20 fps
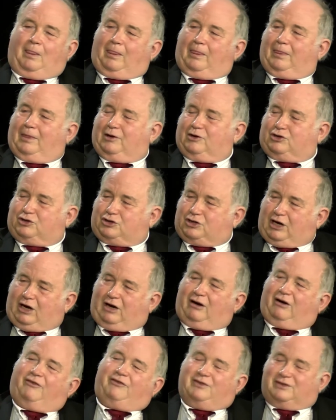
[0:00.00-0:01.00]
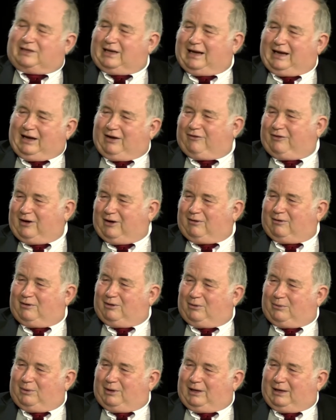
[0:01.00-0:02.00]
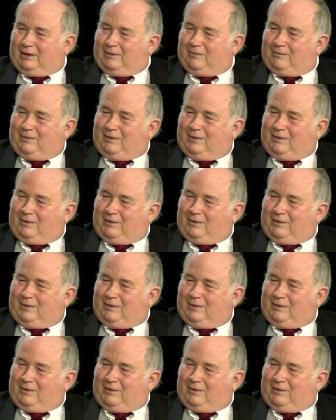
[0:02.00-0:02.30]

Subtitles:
The sheriff is a half hour away.